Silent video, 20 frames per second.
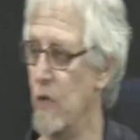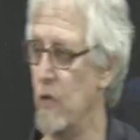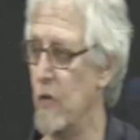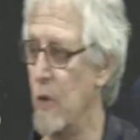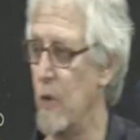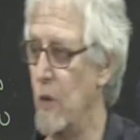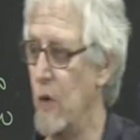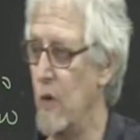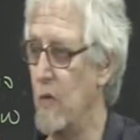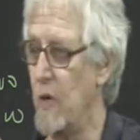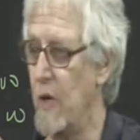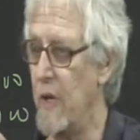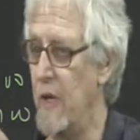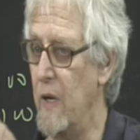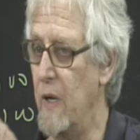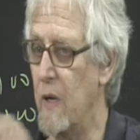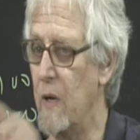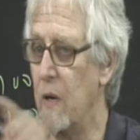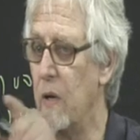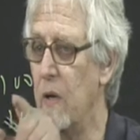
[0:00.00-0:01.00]
So over
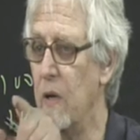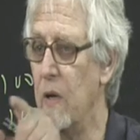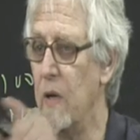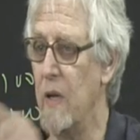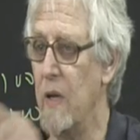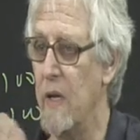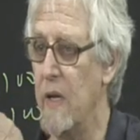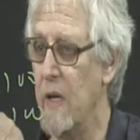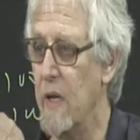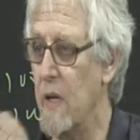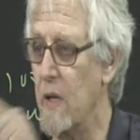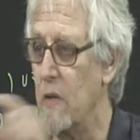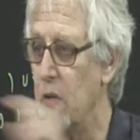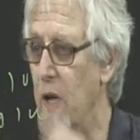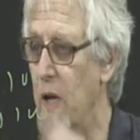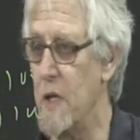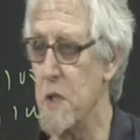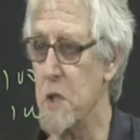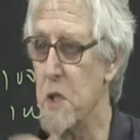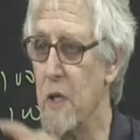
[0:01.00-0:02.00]
here, it'll
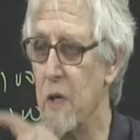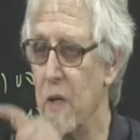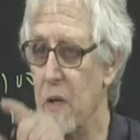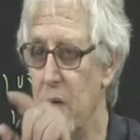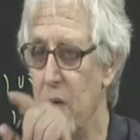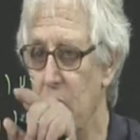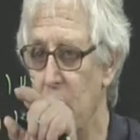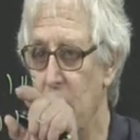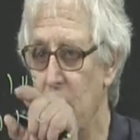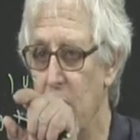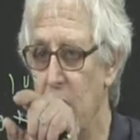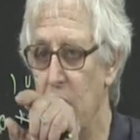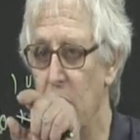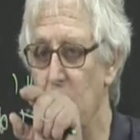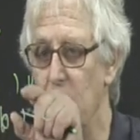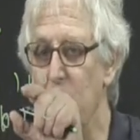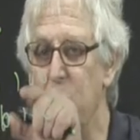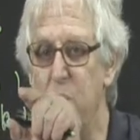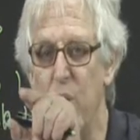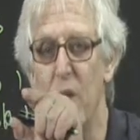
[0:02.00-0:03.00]

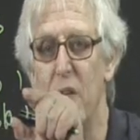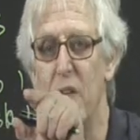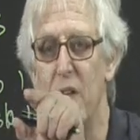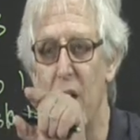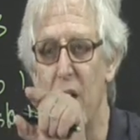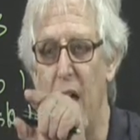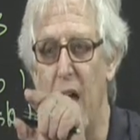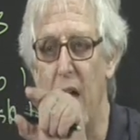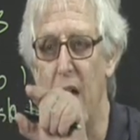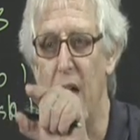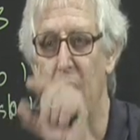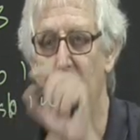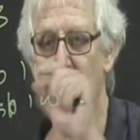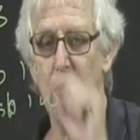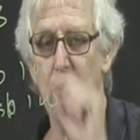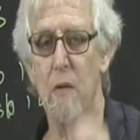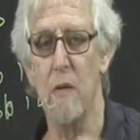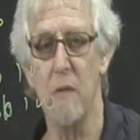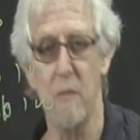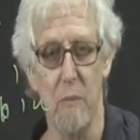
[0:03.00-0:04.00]
put
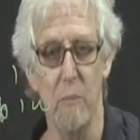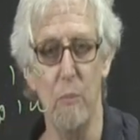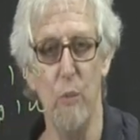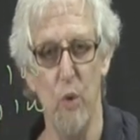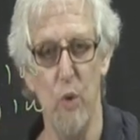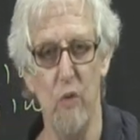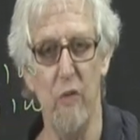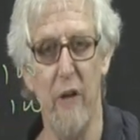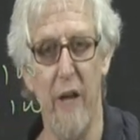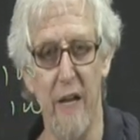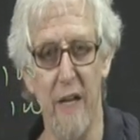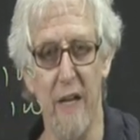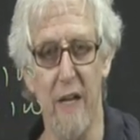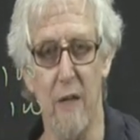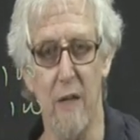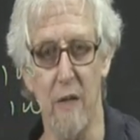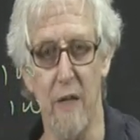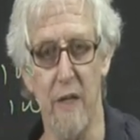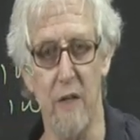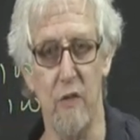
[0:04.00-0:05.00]
AL, move
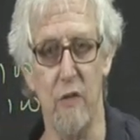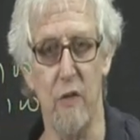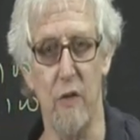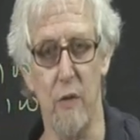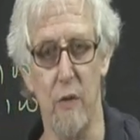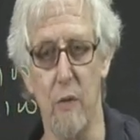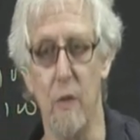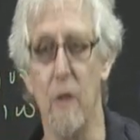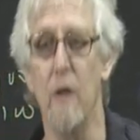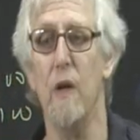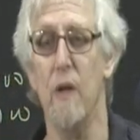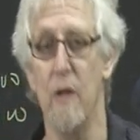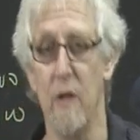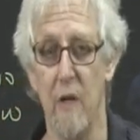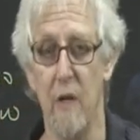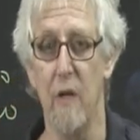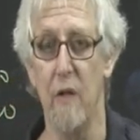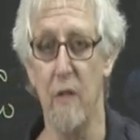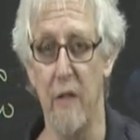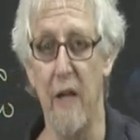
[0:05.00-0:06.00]
AL into
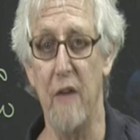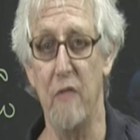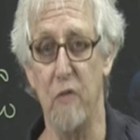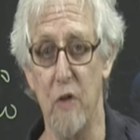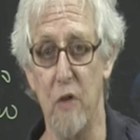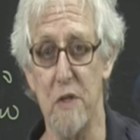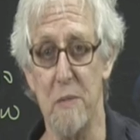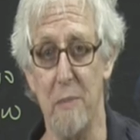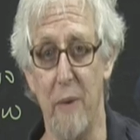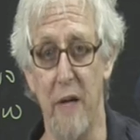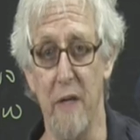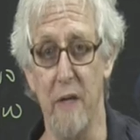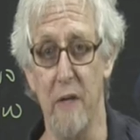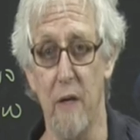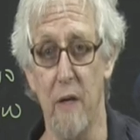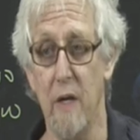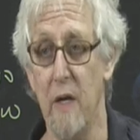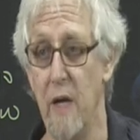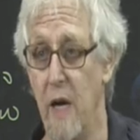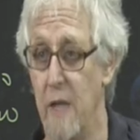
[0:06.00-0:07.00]
that first byte.
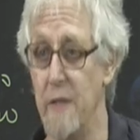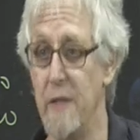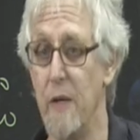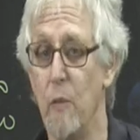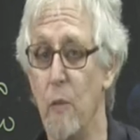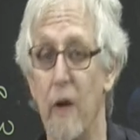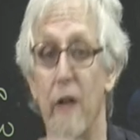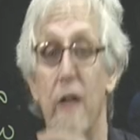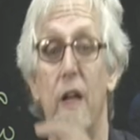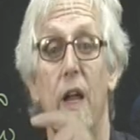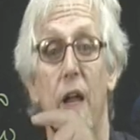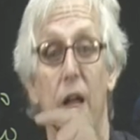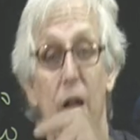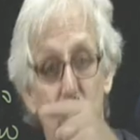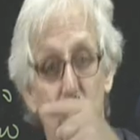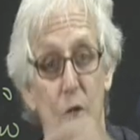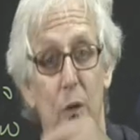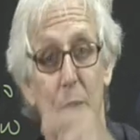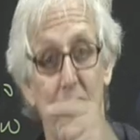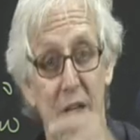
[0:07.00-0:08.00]
And then we're going to
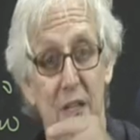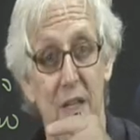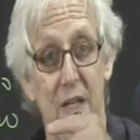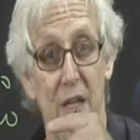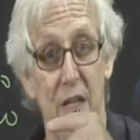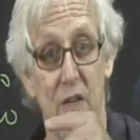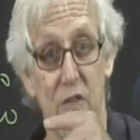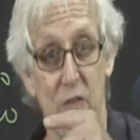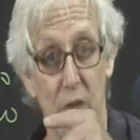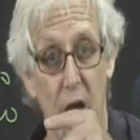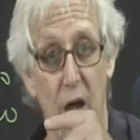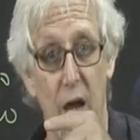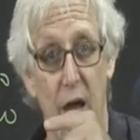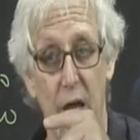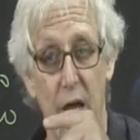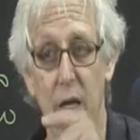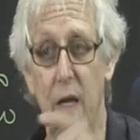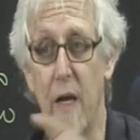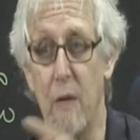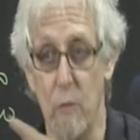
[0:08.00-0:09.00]
increment
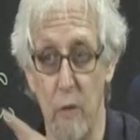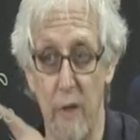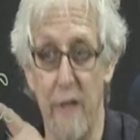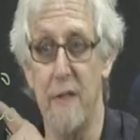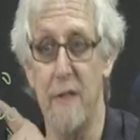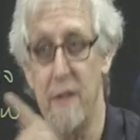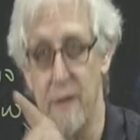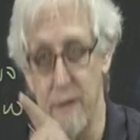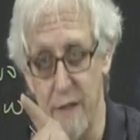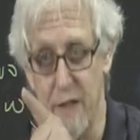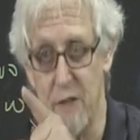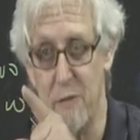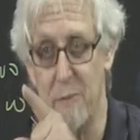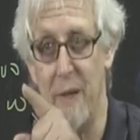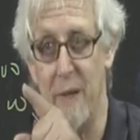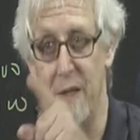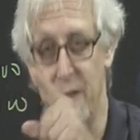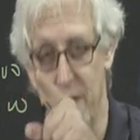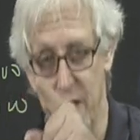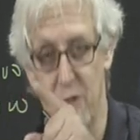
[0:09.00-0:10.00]
ESI, and we'll get to the next
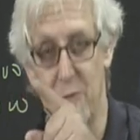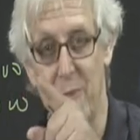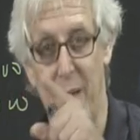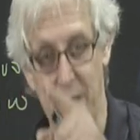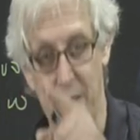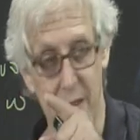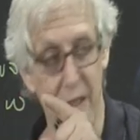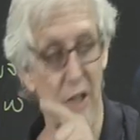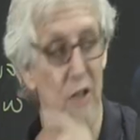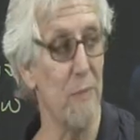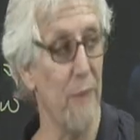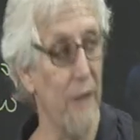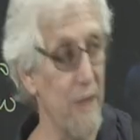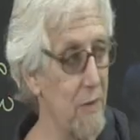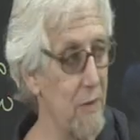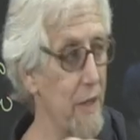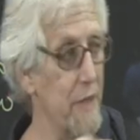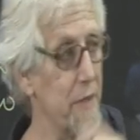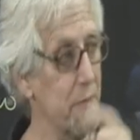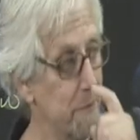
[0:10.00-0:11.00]
byte, the next byte, the next
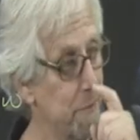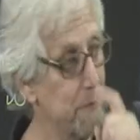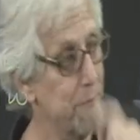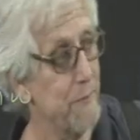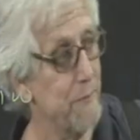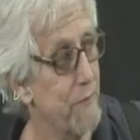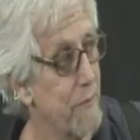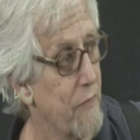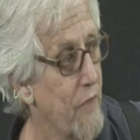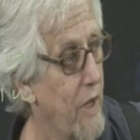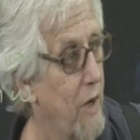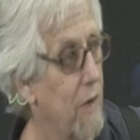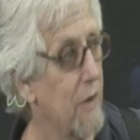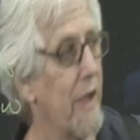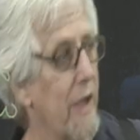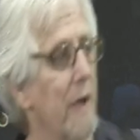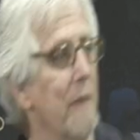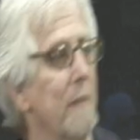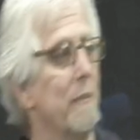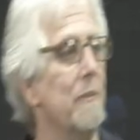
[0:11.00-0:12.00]
byte, right? Okay.